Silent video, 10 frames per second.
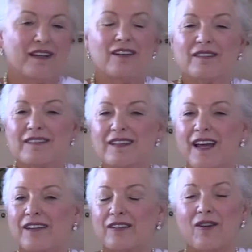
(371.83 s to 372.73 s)

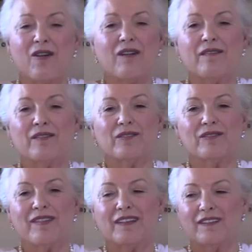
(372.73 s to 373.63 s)
cul-de-sacs and all of
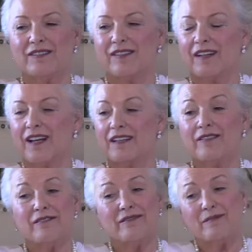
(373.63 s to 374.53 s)
those things that I
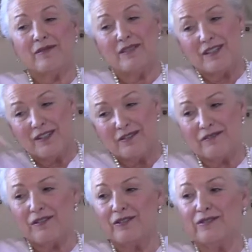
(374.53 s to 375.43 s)
hear from each
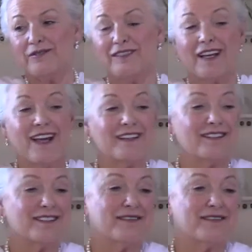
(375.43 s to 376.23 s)
of you. Yes,